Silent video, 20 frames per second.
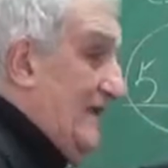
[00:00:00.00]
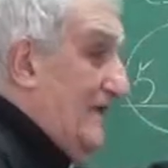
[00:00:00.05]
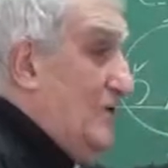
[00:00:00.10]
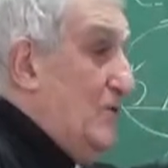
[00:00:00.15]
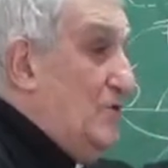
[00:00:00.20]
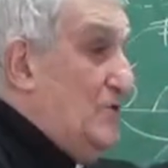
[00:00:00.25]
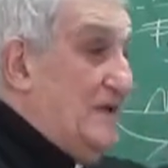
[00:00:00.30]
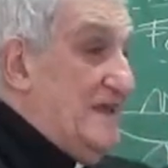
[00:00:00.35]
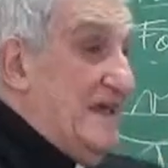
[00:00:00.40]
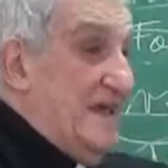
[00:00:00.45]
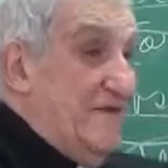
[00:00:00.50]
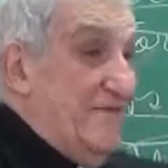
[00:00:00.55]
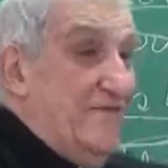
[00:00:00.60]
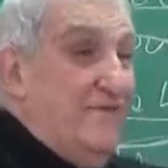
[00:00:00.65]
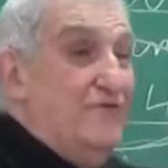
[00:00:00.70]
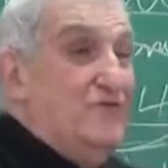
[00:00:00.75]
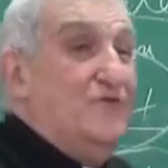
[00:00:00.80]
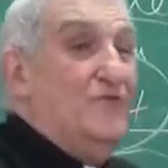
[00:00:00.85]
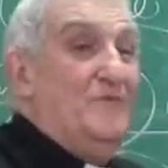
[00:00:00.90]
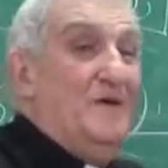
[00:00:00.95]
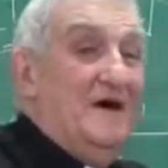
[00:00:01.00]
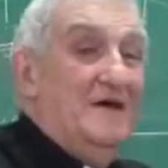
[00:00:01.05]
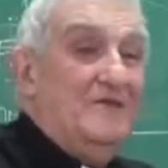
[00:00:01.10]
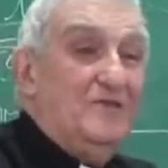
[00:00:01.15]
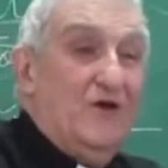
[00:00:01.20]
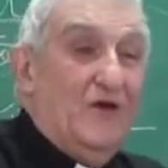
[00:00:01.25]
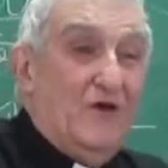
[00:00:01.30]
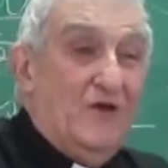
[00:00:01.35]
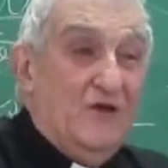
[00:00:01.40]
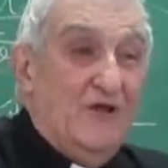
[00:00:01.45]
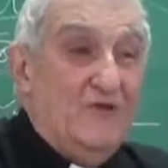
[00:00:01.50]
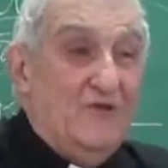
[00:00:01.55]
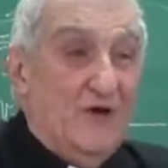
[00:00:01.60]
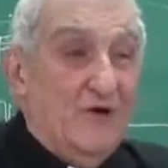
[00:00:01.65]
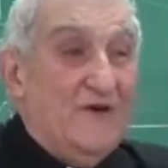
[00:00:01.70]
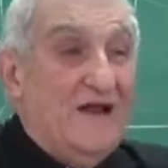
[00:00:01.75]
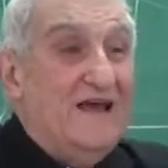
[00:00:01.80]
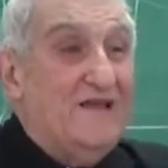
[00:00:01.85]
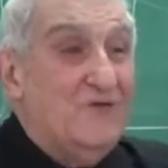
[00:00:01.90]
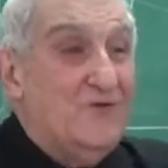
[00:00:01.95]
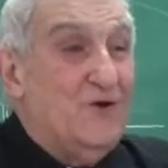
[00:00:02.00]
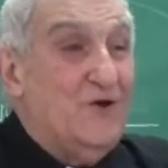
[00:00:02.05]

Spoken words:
who give to man the right to